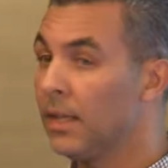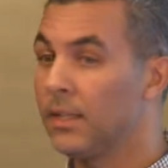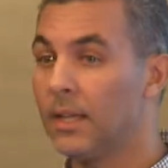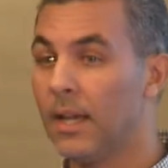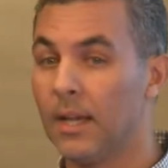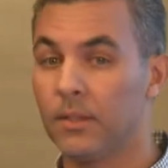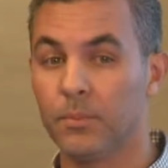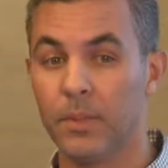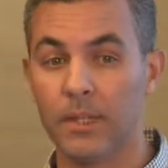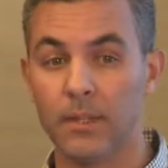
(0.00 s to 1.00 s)
that has
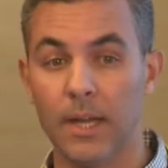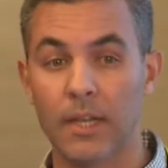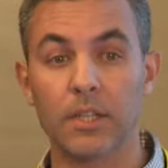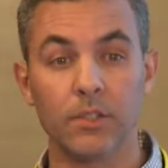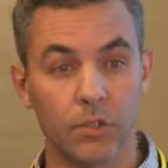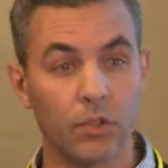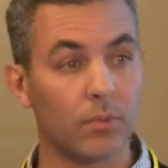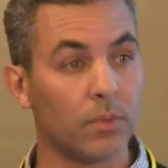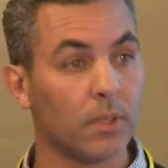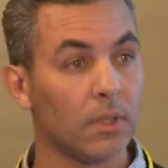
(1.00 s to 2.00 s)
been
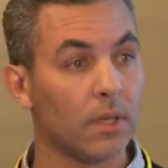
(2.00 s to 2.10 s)
consumed